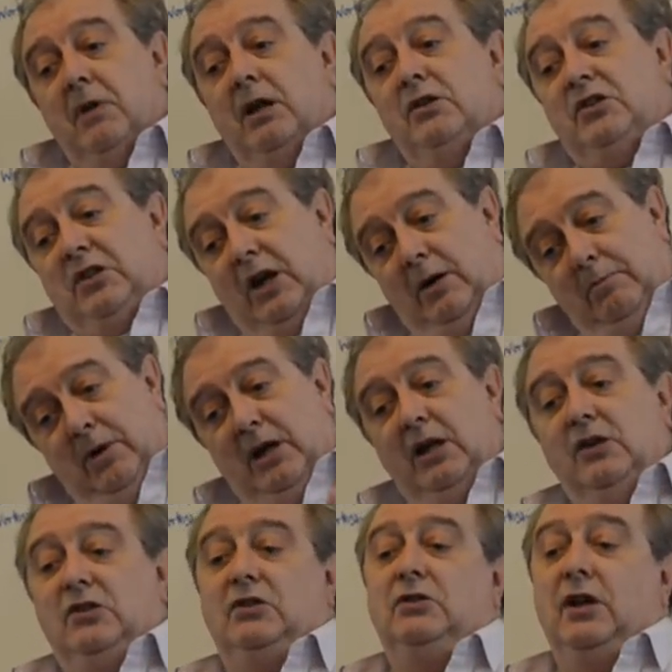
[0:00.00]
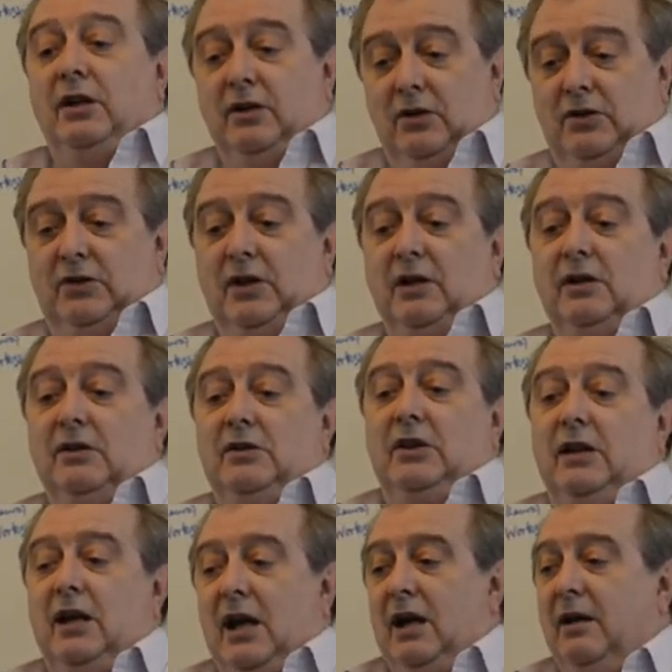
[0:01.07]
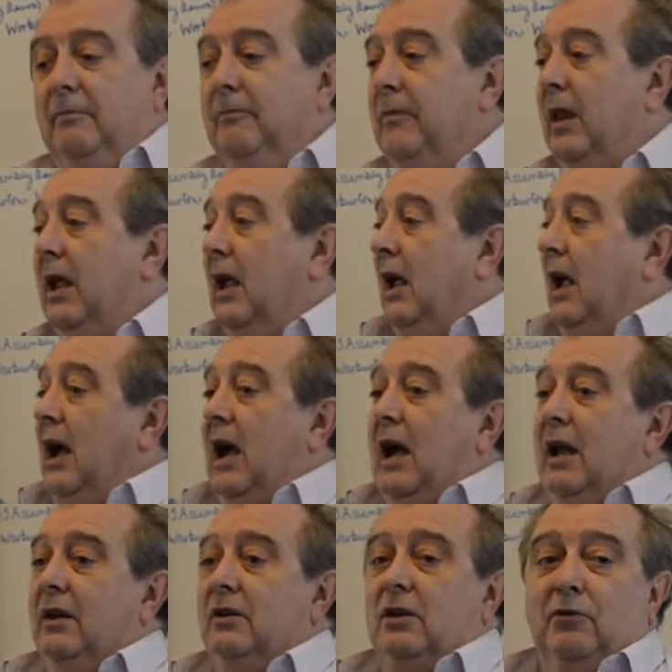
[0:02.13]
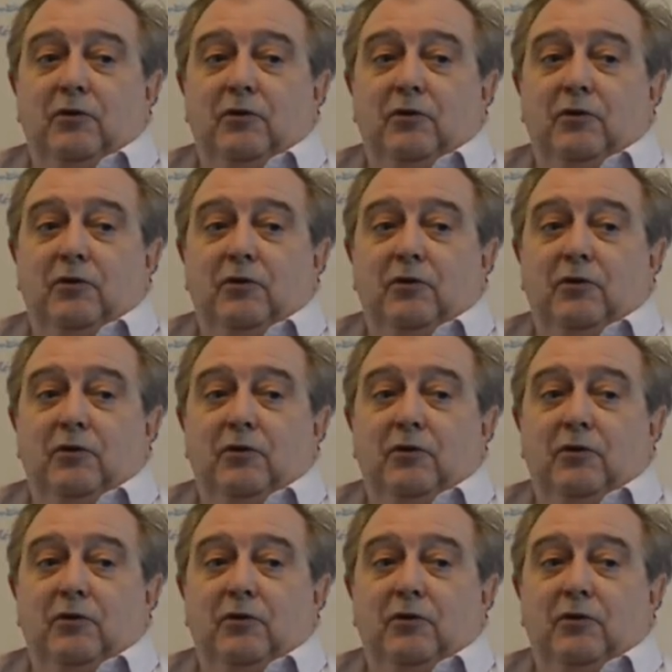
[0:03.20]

Somebody studies the game. And the